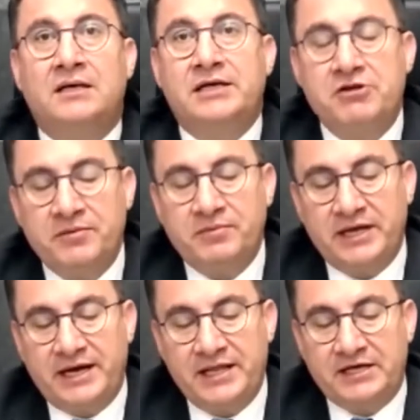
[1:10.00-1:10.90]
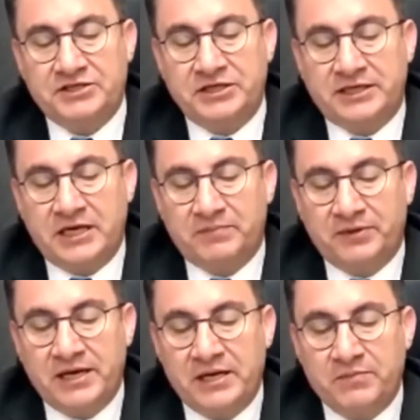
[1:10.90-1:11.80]
Renewable energy can
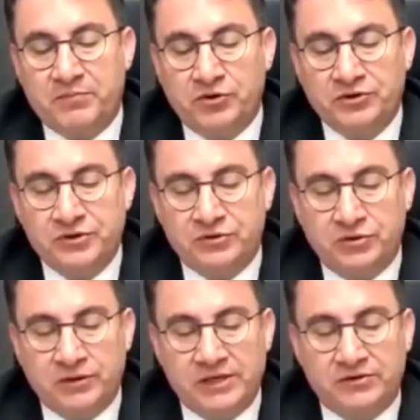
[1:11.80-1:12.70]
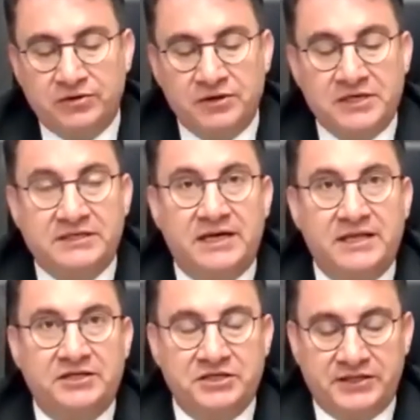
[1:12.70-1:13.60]
play an important role in Turkey's
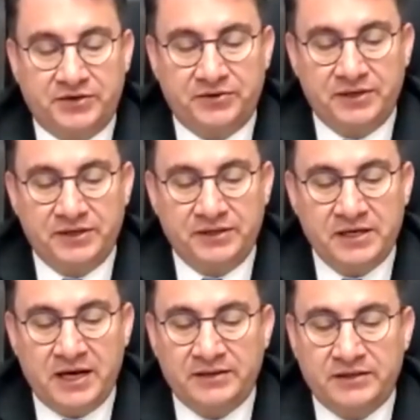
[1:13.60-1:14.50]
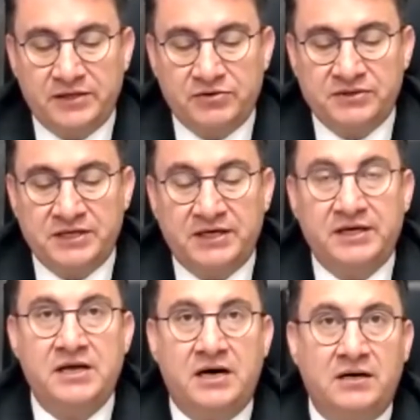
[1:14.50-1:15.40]
energy security and reducing
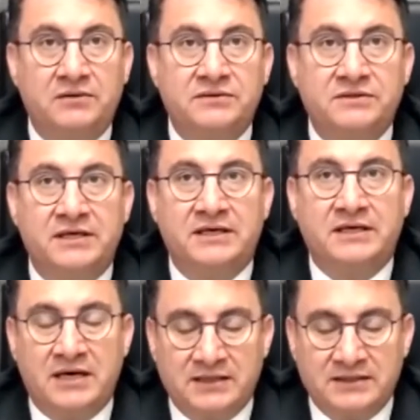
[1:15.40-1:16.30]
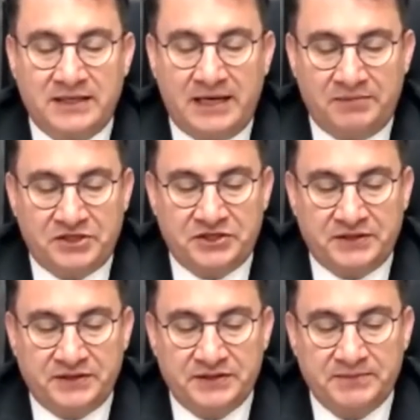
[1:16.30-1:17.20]
greenhouse gas
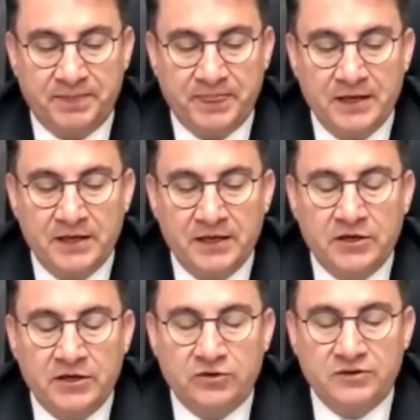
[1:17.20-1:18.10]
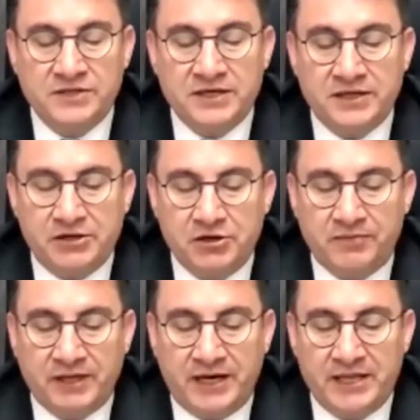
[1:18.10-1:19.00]
emissions. Using
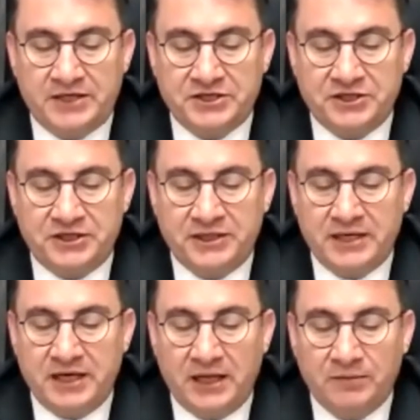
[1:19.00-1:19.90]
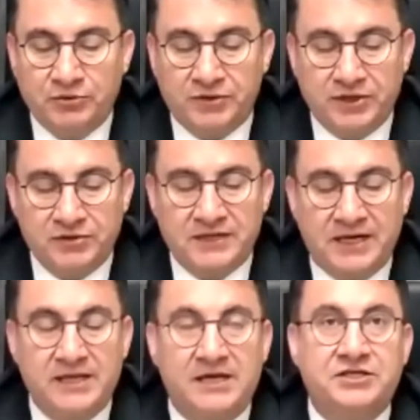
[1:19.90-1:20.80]
renewable energy can help reduce
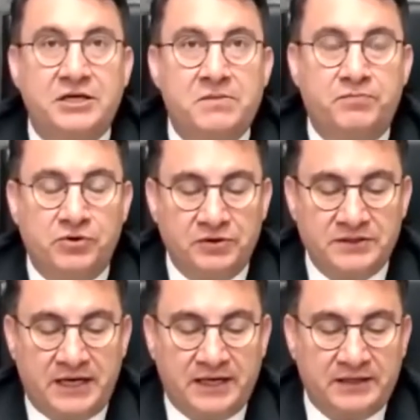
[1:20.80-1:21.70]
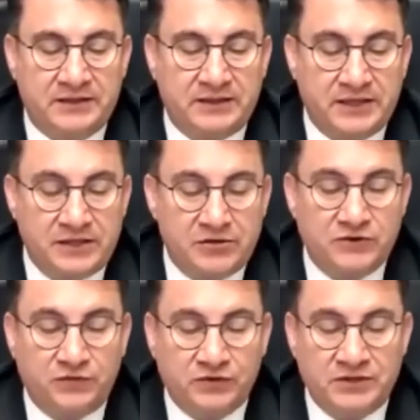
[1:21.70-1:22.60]
energy imports and
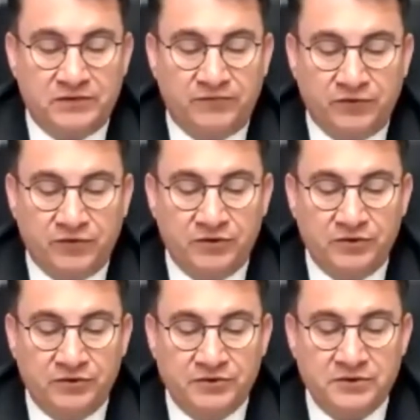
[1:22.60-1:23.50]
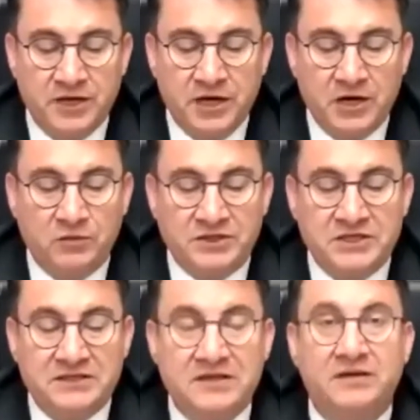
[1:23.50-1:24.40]
reduce fossil fuel use, which
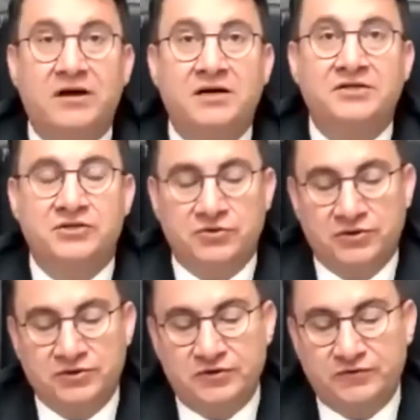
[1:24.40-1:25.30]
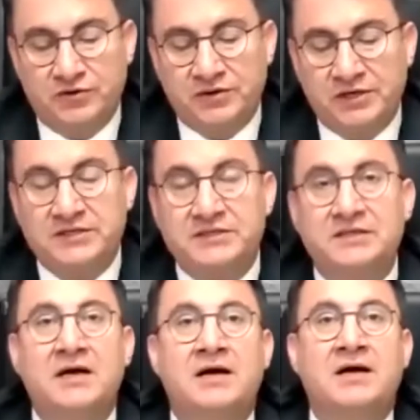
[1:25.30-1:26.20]
is the largest source of
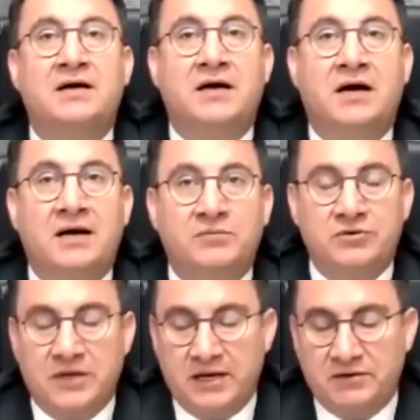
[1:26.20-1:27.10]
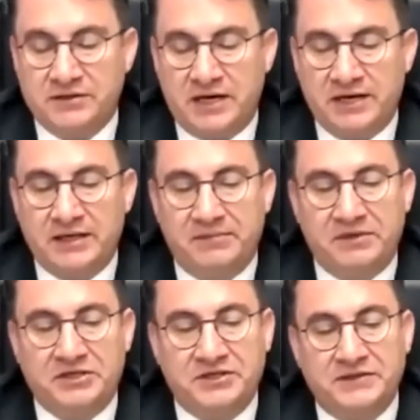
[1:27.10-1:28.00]
Turkey's carbon dioxide
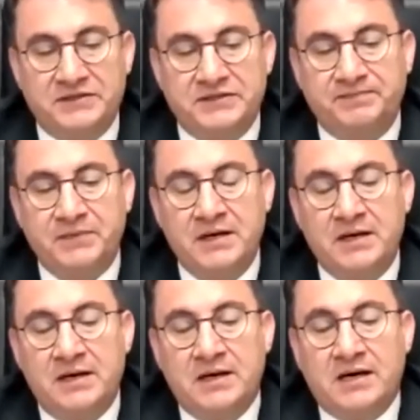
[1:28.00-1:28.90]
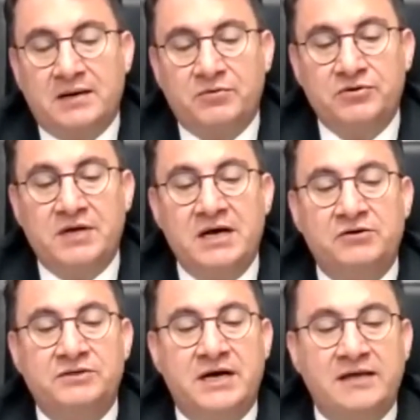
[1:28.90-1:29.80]
emissions. Carbon
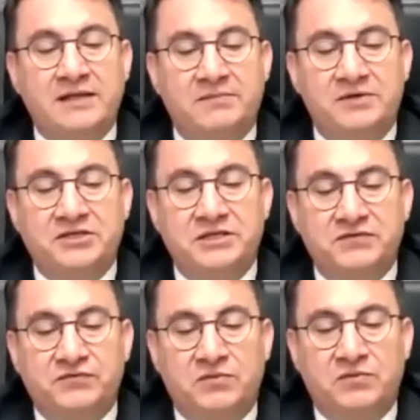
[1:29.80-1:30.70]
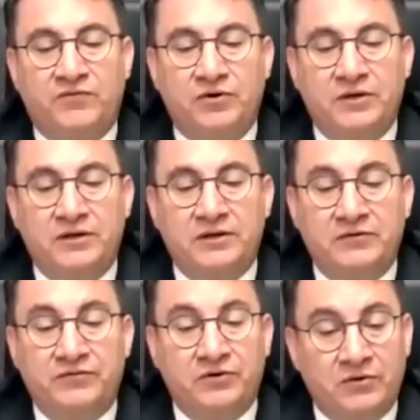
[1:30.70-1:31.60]
dioxide emissions from fossil
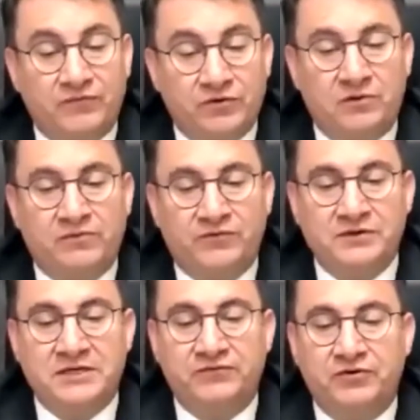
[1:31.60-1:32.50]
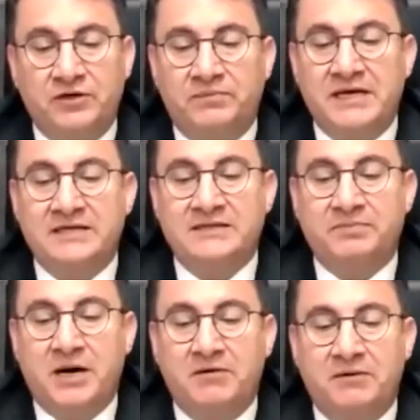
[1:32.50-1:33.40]

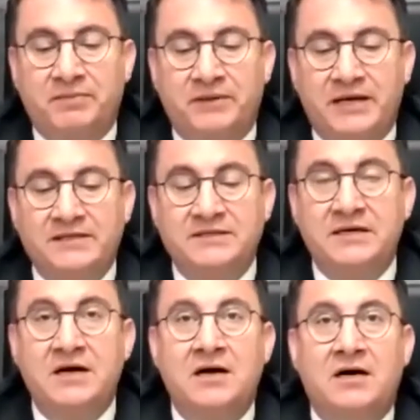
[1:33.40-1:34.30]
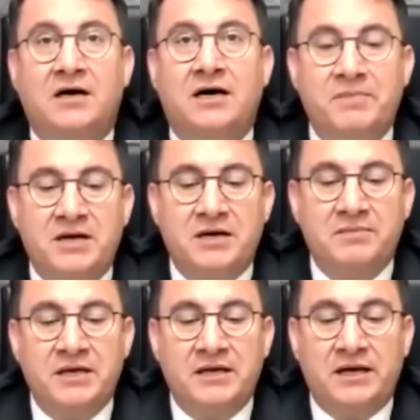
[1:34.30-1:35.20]
fuel-based power plants are
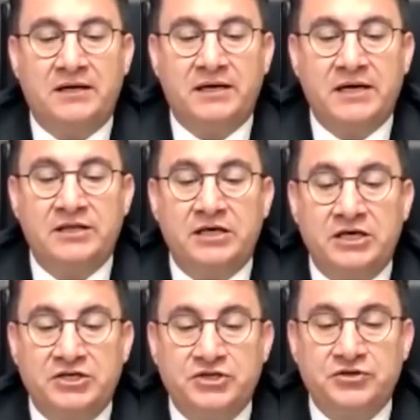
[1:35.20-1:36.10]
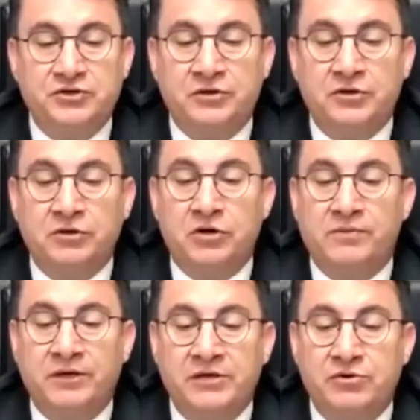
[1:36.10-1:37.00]
becoming a great issue
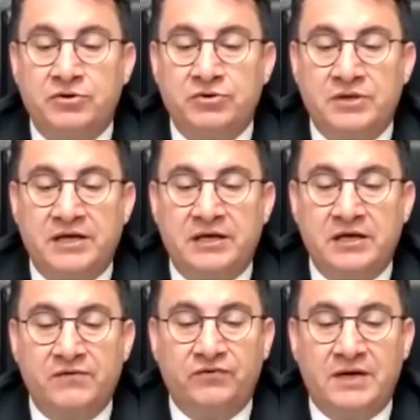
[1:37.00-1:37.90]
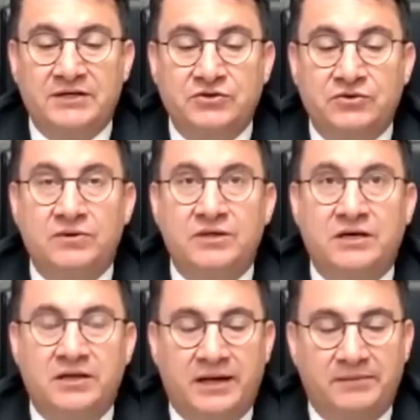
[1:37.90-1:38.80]
globally due to their influence on the
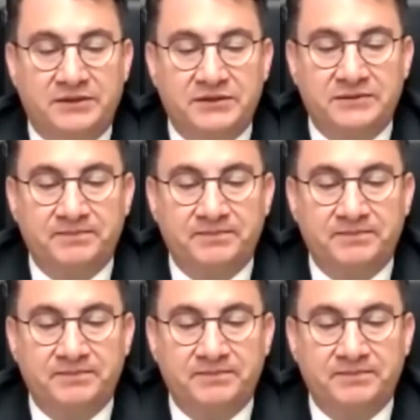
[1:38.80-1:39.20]
climate.